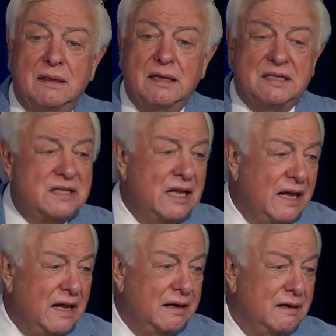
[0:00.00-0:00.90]
it's the
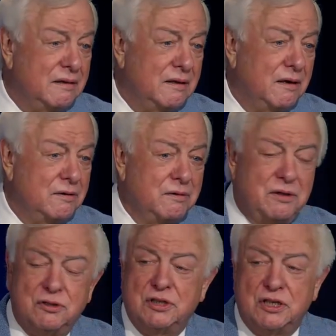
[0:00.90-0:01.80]
end.
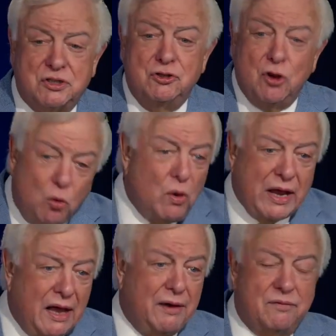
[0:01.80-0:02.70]
There's just no
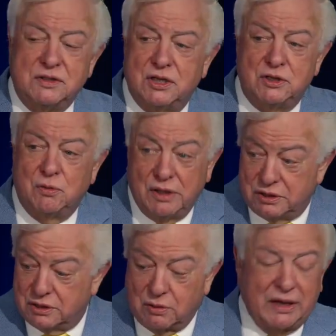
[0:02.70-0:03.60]
way out of a
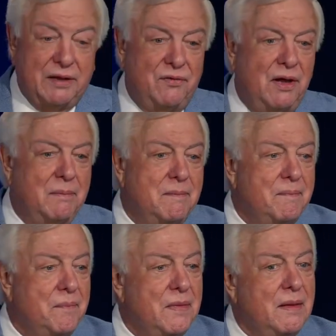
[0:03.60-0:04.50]
situation, so I give up.
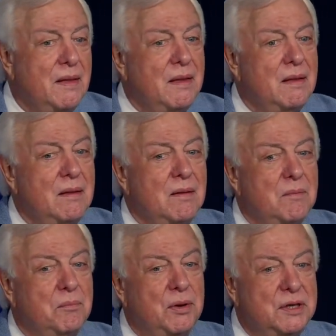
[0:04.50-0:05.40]

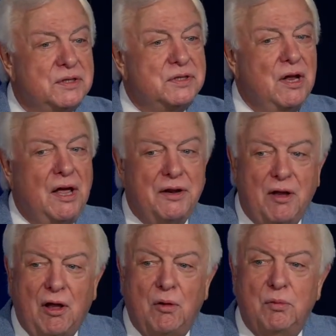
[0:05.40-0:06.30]
But it's not
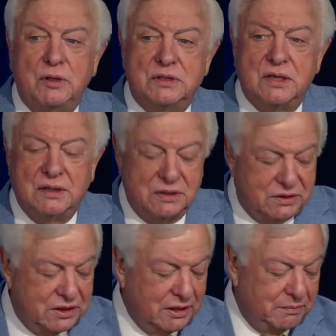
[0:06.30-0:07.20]
always as it
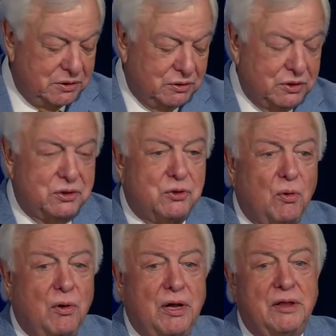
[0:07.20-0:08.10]
seems. There's a
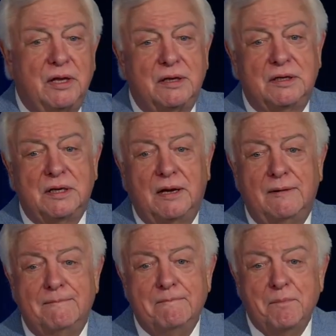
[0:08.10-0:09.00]
story
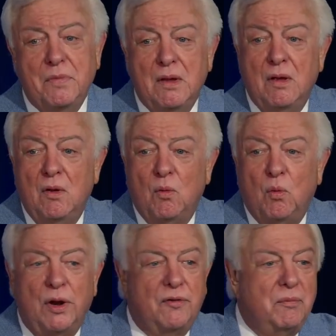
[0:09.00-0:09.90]
that
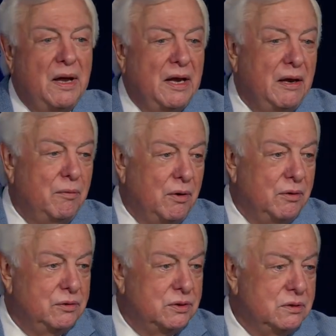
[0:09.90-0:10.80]
one of my
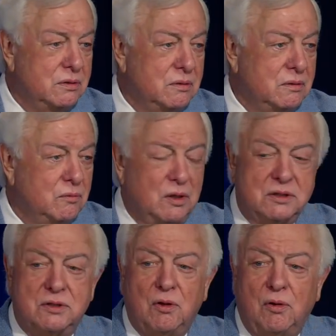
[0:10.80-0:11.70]
heroes
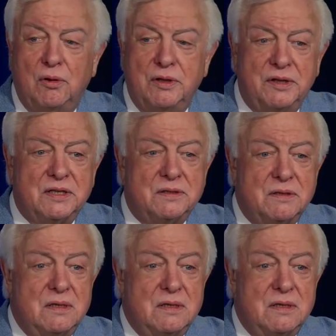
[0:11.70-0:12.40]
once told, and this